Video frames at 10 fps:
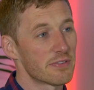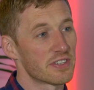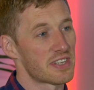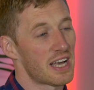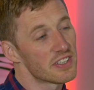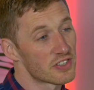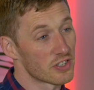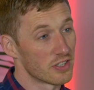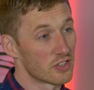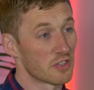of a
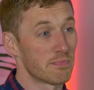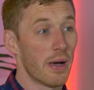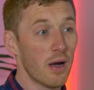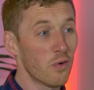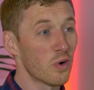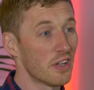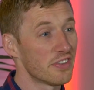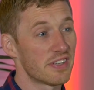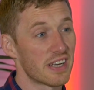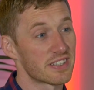disaster, just power
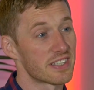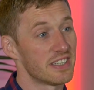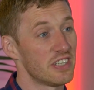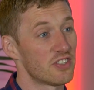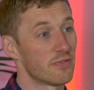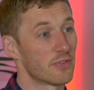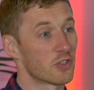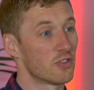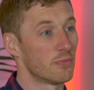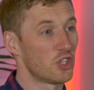on the destination
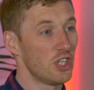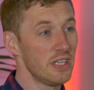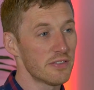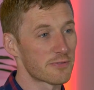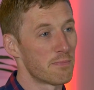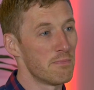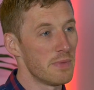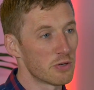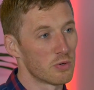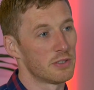virtual machines for
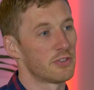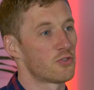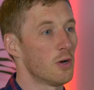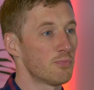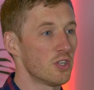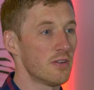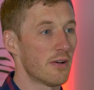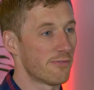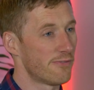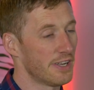minimal disruption
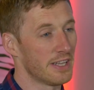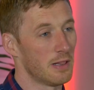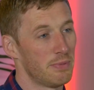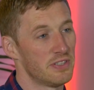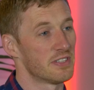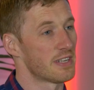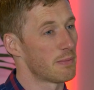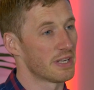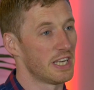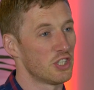of vital business
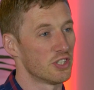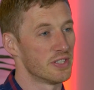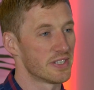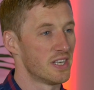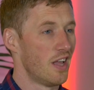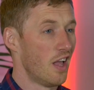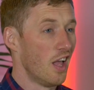applications.